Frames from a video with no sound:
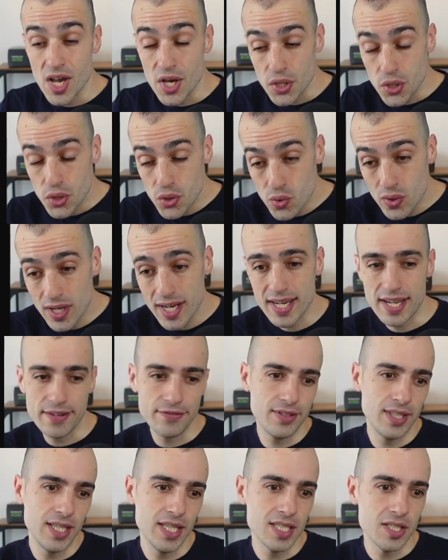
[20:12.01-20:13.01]
you can
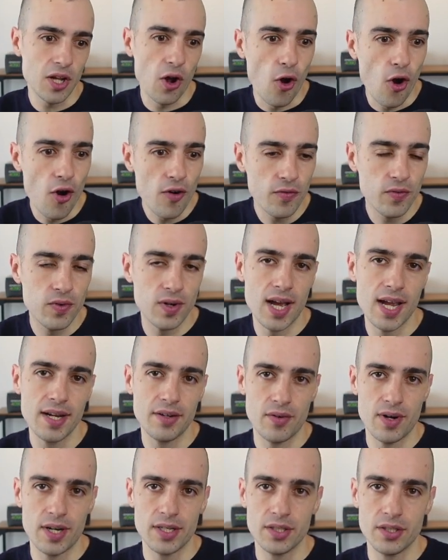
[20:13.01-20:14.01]
have this offline
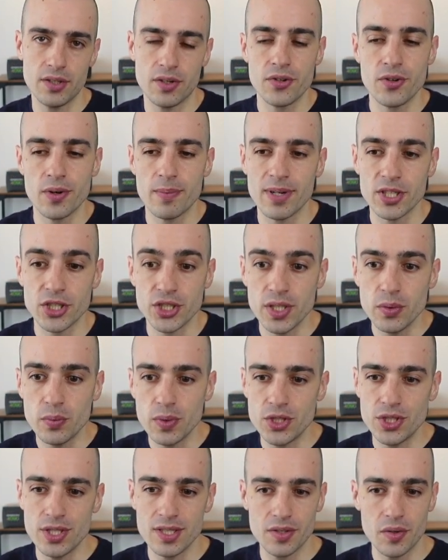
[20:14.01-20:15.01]
running on your machine,
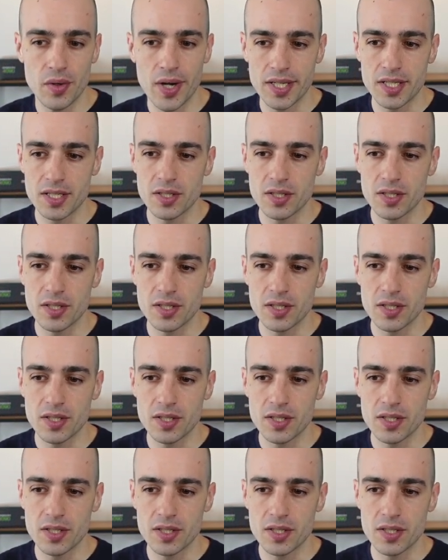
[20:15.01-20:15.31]
which is great.